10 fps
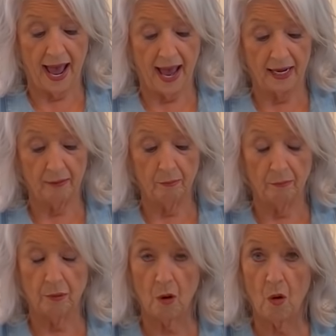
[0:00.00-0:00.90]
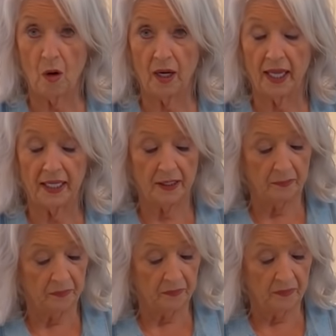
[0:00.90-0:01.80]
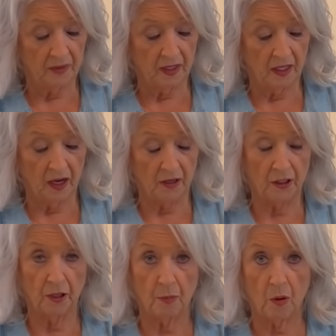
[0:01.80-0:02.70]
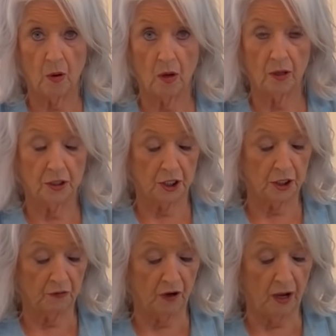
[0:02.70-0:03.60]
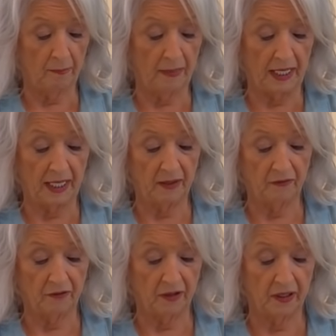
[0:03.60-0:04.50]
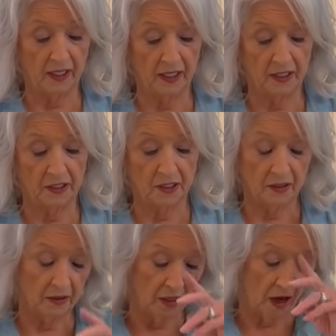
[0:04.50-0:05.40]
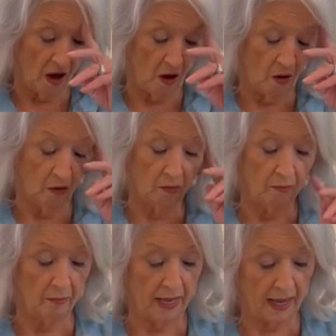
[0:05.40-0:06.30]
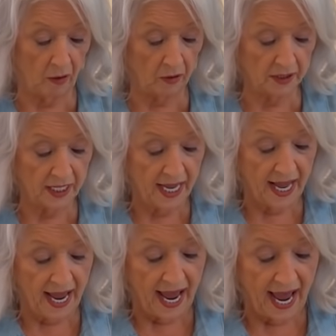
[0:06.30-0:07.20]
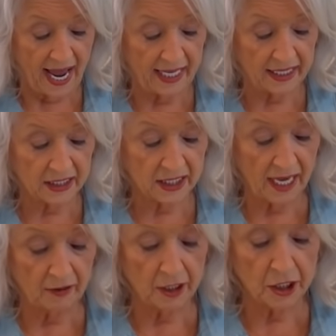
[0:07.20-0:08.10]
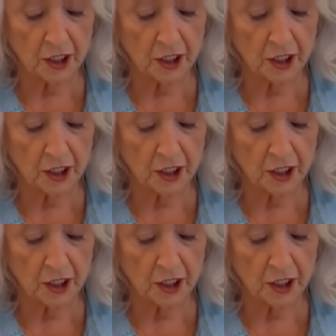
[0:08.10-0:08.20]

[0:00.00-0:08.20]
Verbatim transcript: and broil it under the broiler just for a minute for it to all melt. And it sounded